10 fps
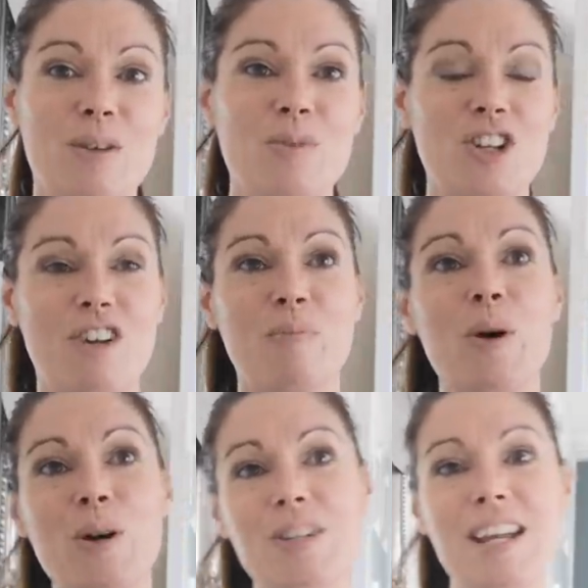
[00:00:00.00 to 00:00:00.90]
which I've
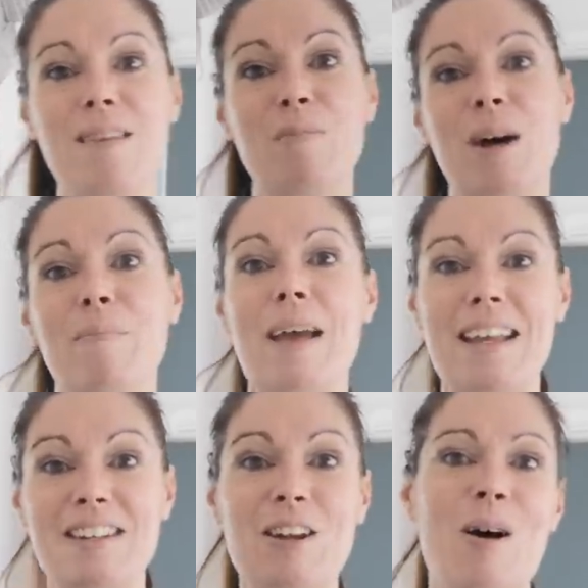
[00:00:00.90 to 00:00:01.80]
put in my
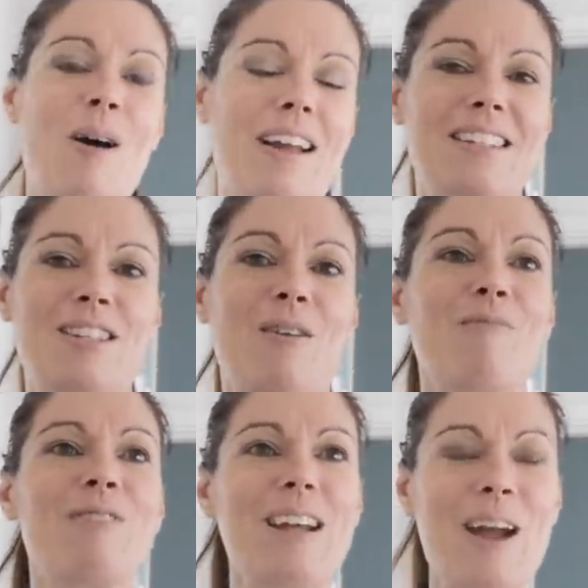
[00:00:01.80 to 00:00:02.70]
make 9, so
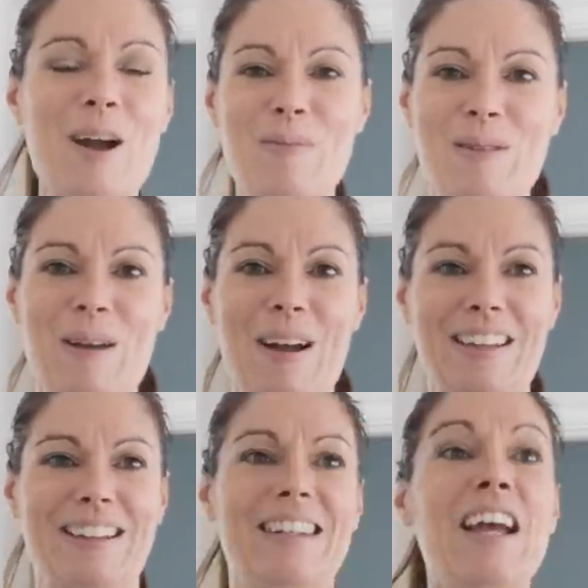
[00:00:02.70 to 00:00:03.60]
I'm really hoping that I
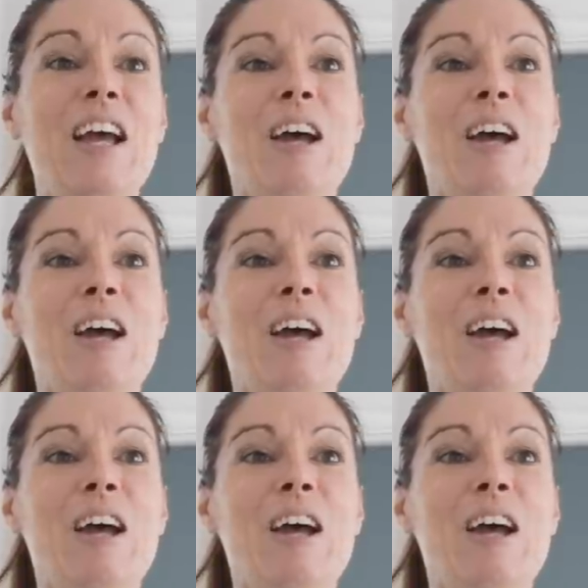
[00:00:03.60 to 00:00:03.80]
can